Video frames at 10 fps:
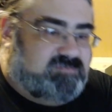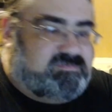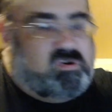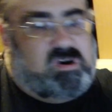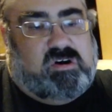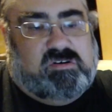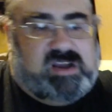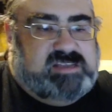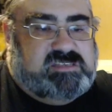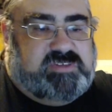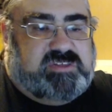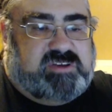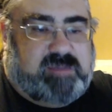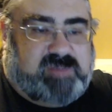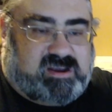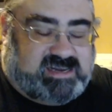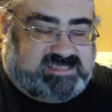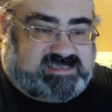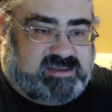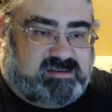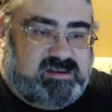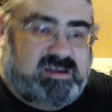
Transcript: for all kinds of other gaming content.